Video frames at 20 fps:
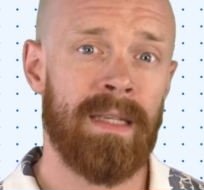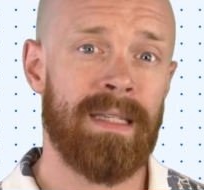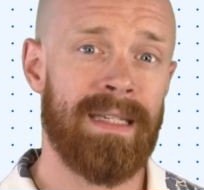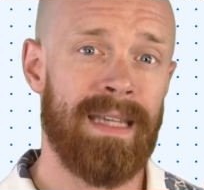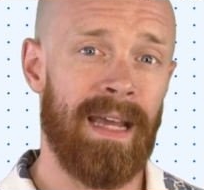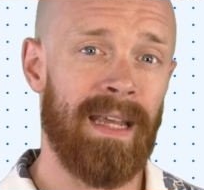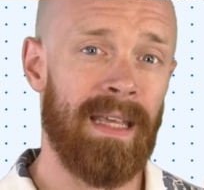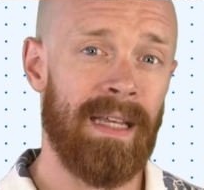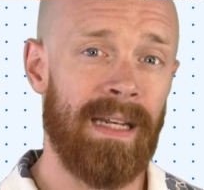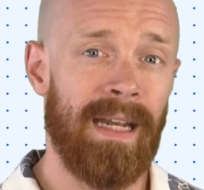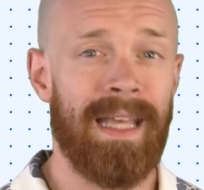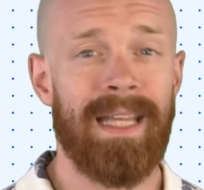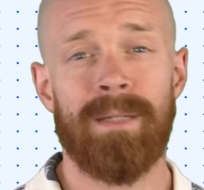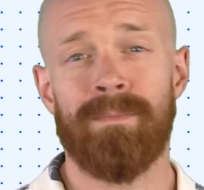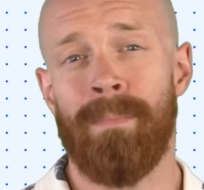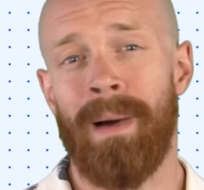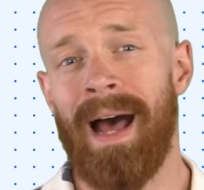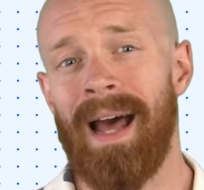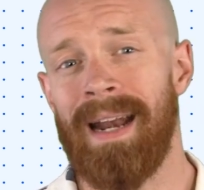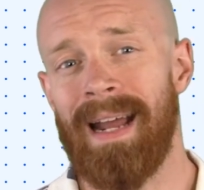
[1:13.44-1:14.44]
Second
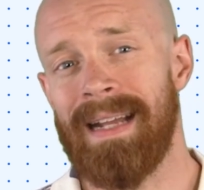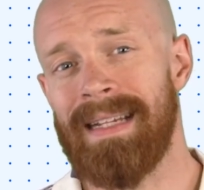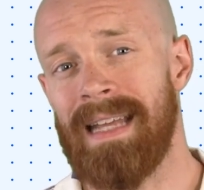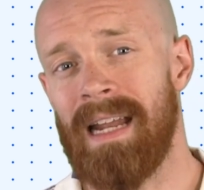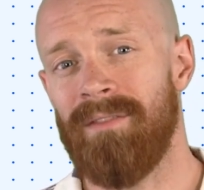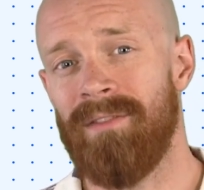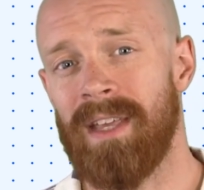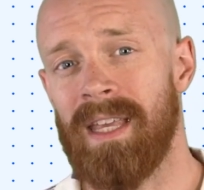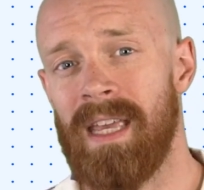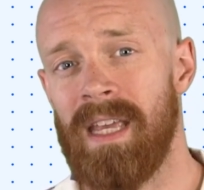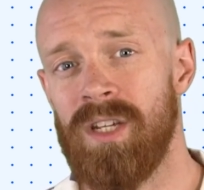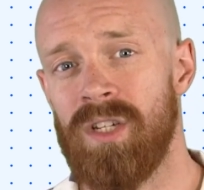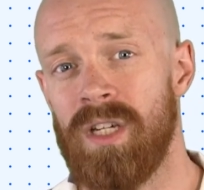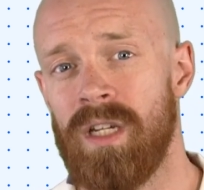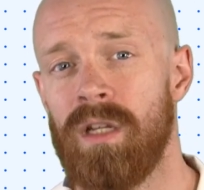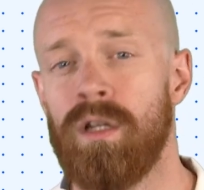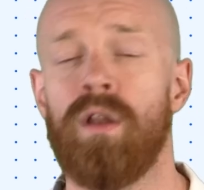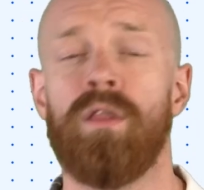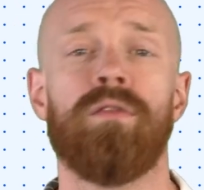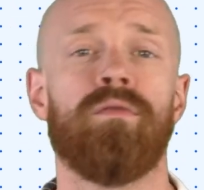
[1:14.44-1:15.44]
is bot
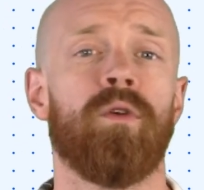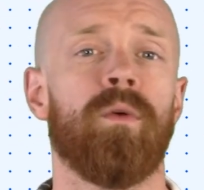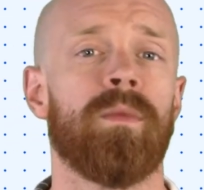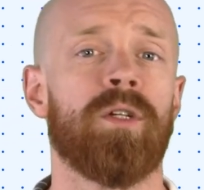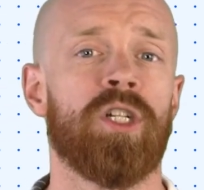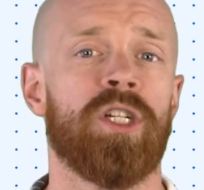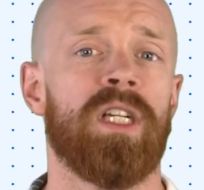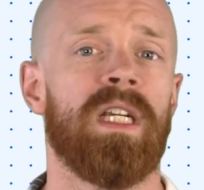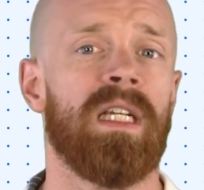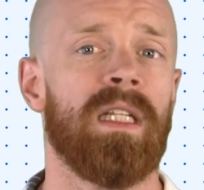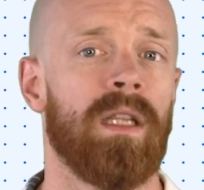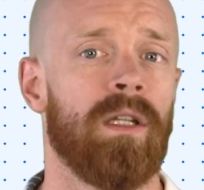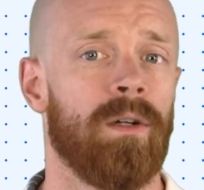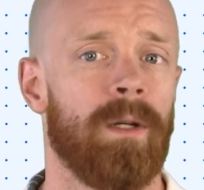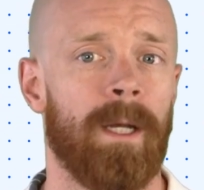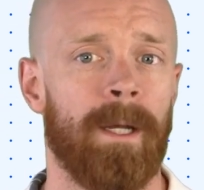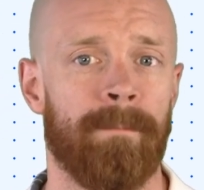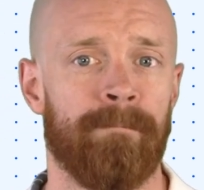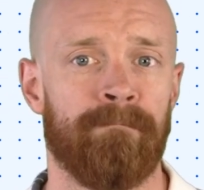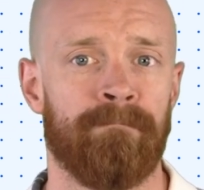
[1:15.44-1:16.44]
identification through machine
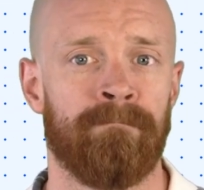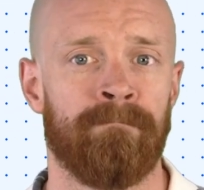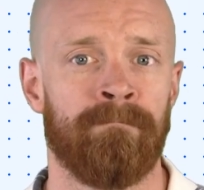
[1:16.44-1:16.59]
learning.